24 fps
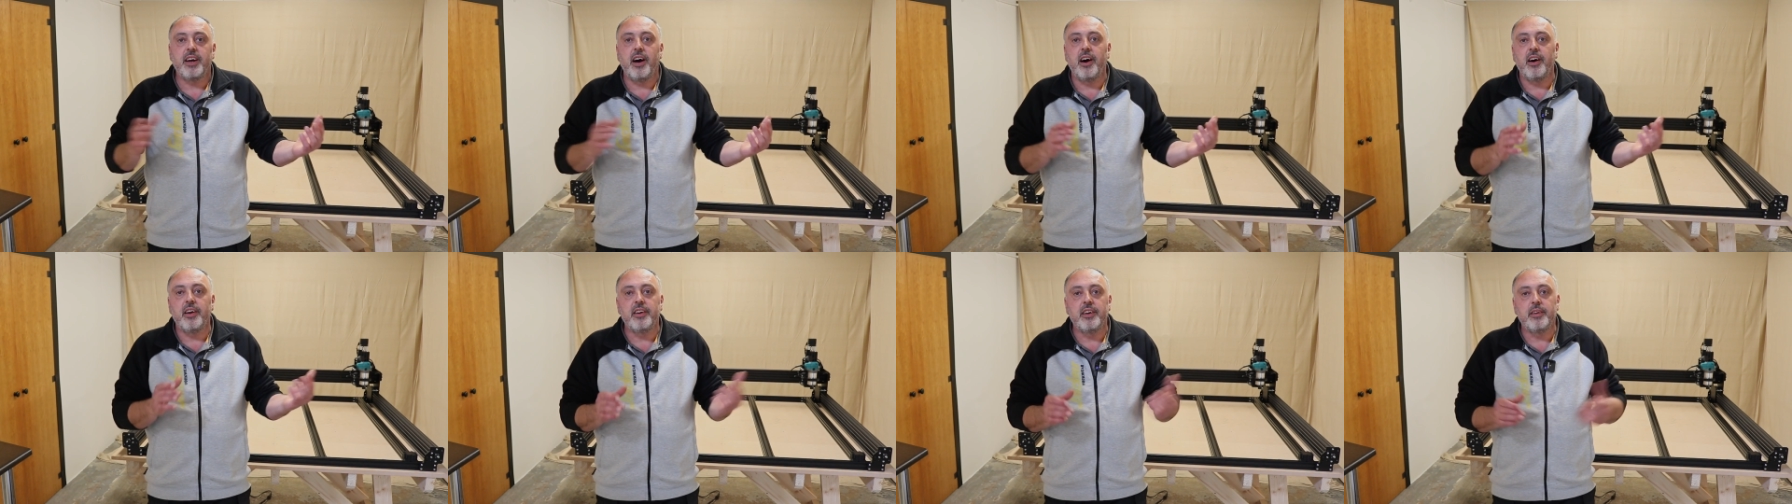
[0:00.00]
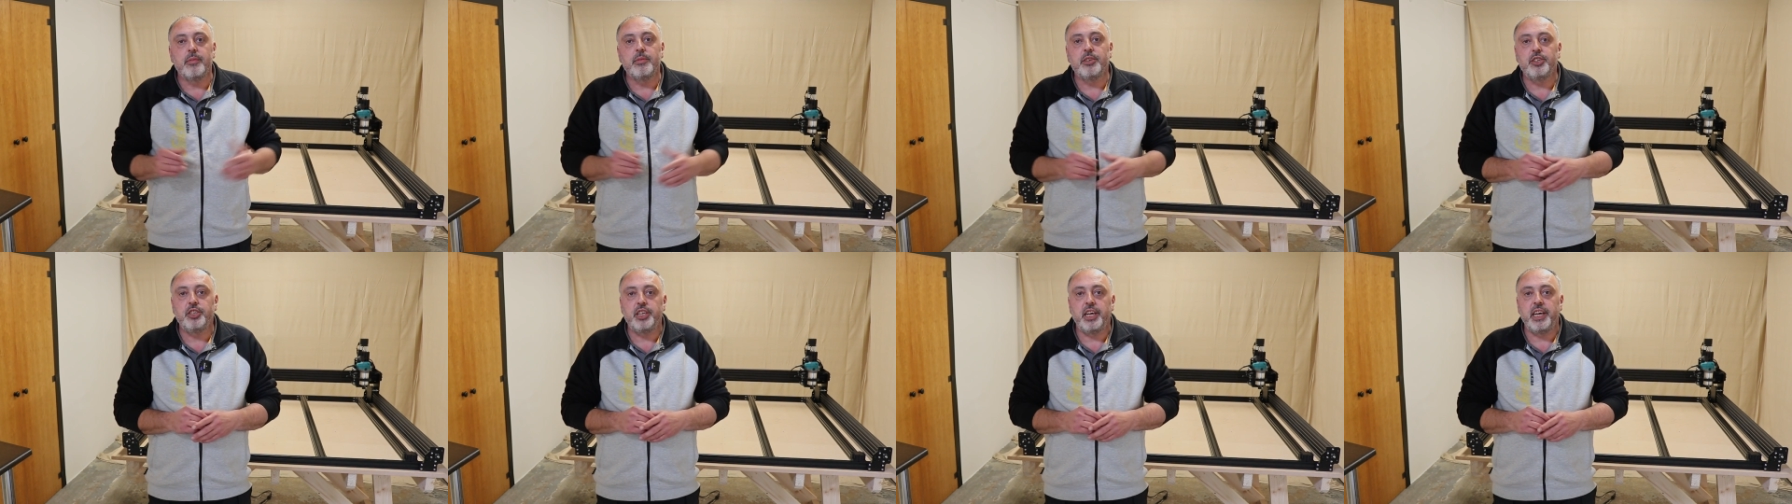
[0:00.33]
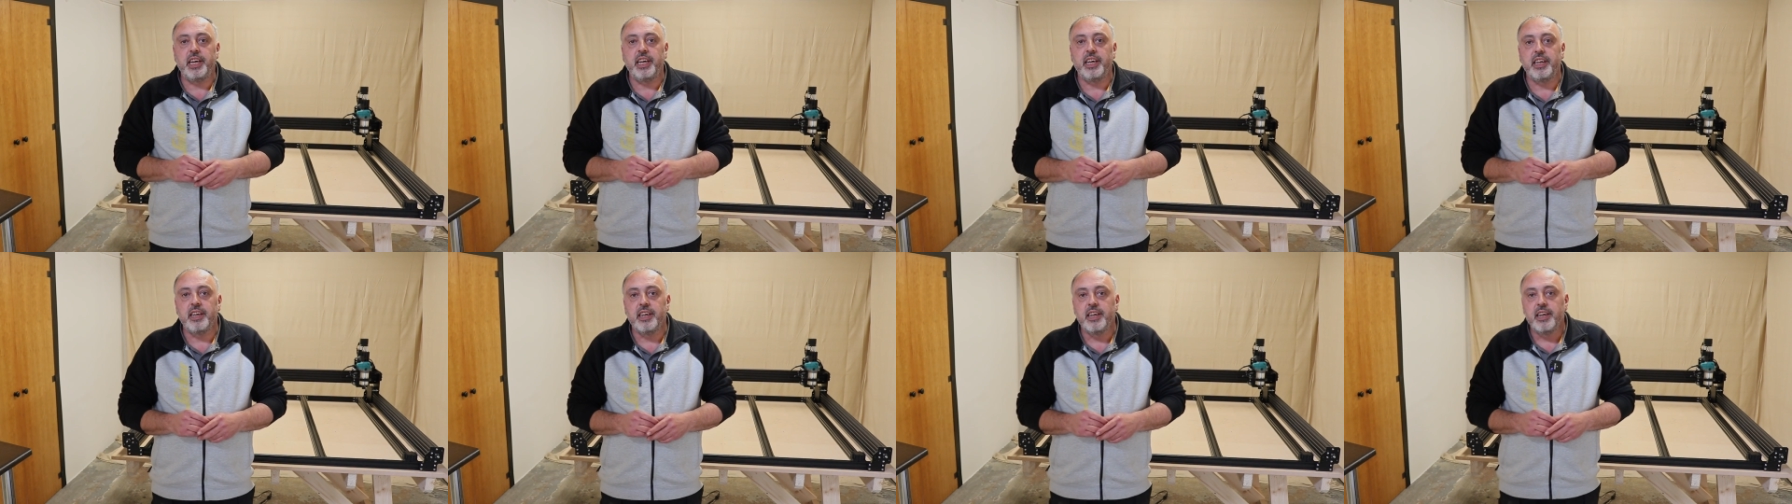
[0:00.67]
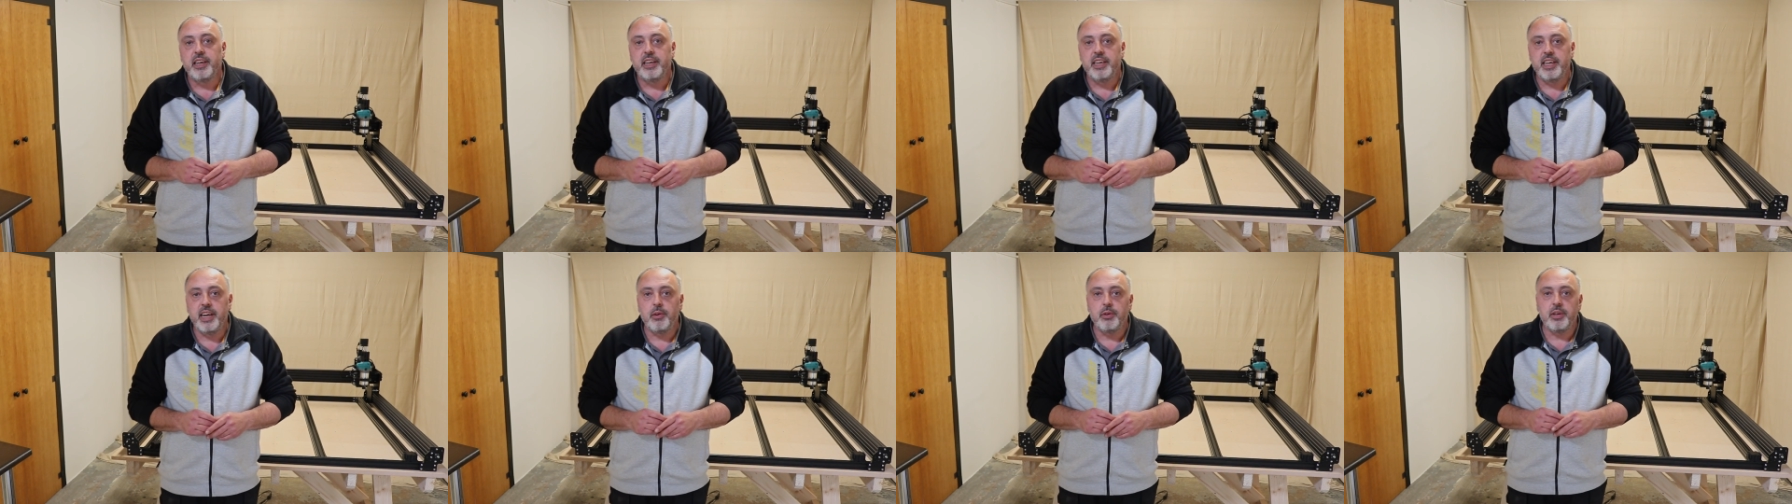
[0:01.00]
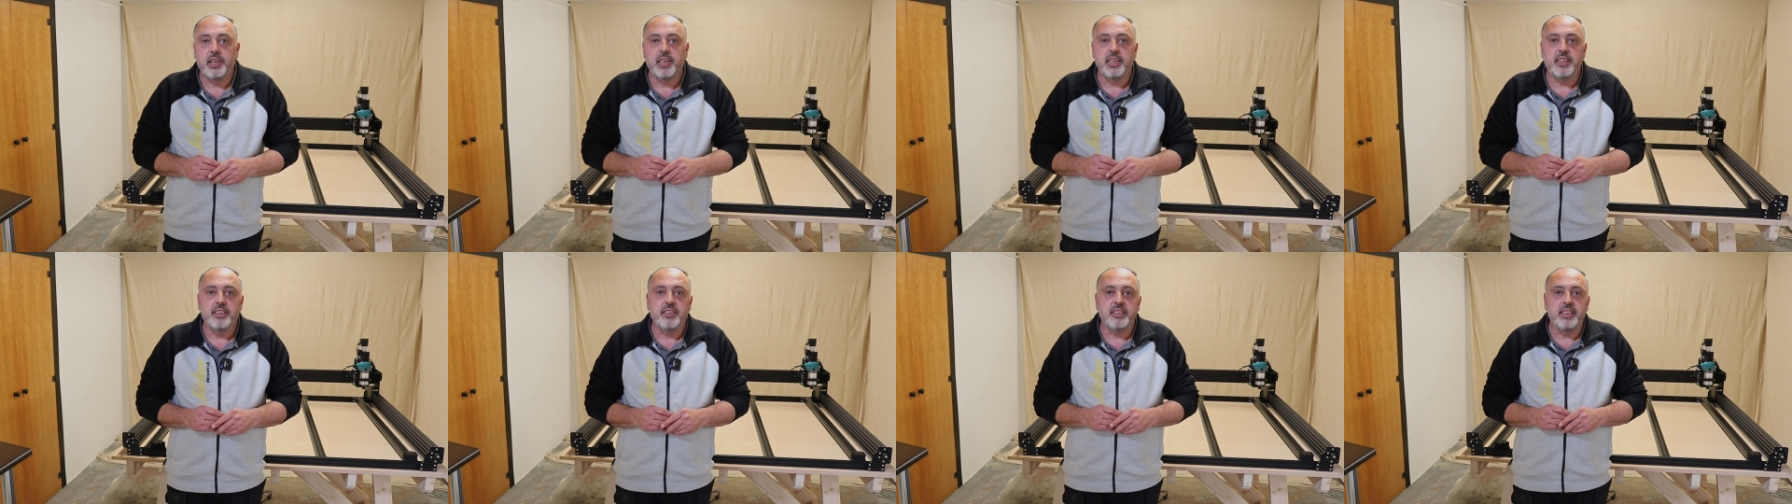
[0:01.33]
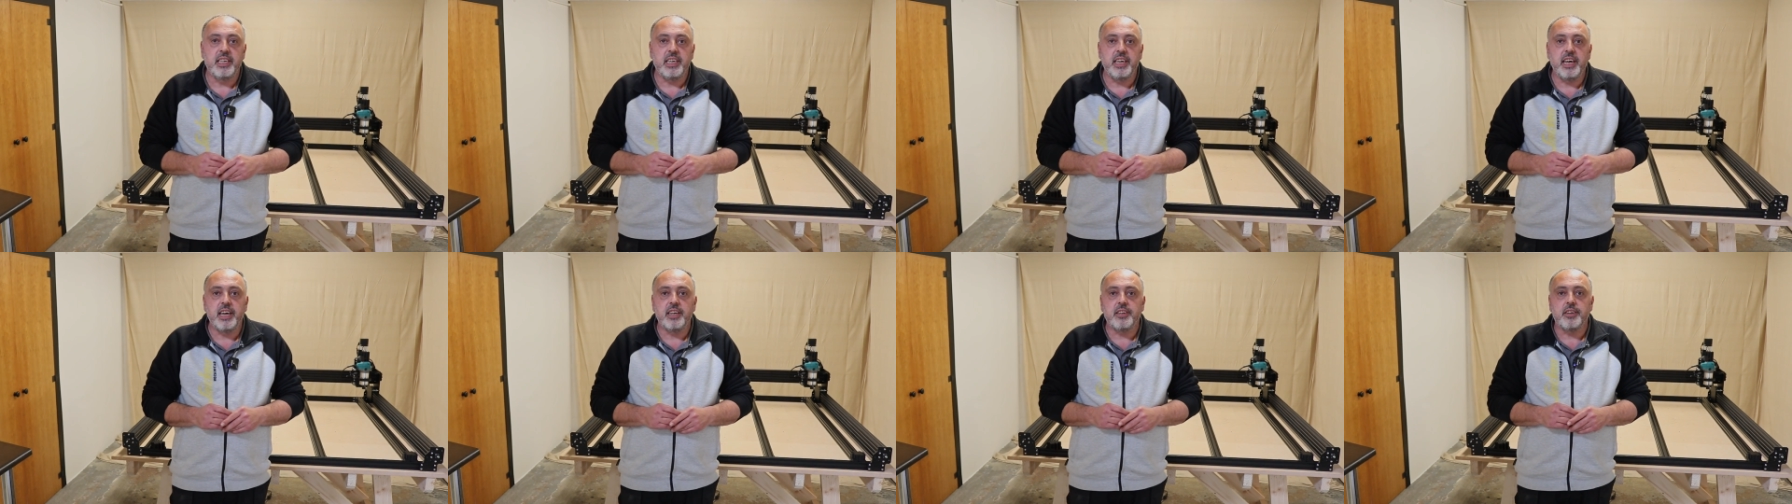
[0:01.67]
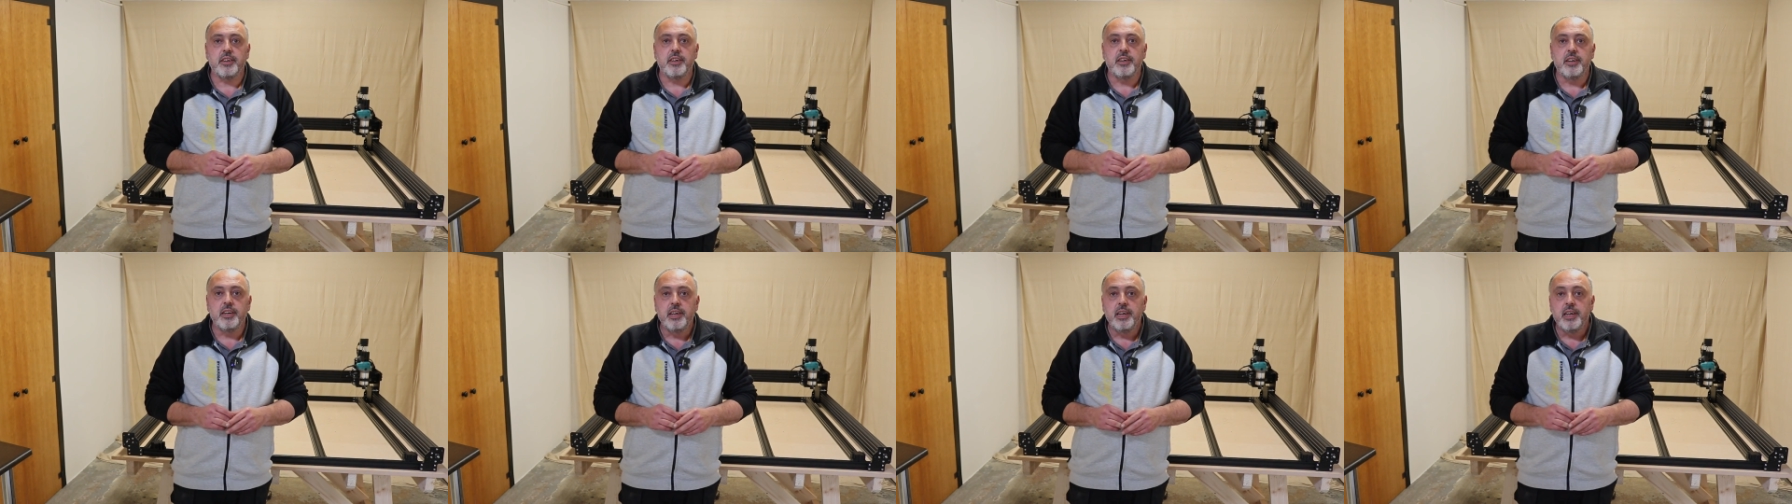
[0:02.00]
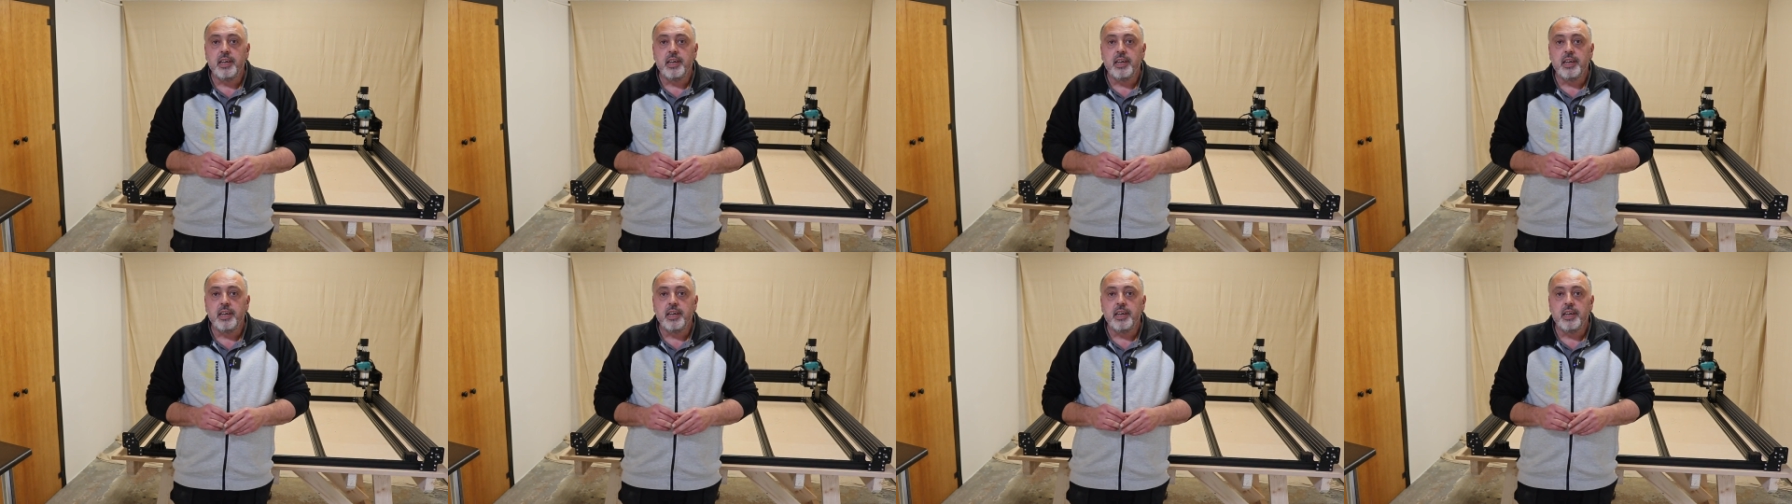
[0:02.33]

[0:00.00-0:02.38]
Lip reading: on the machine now that it's together.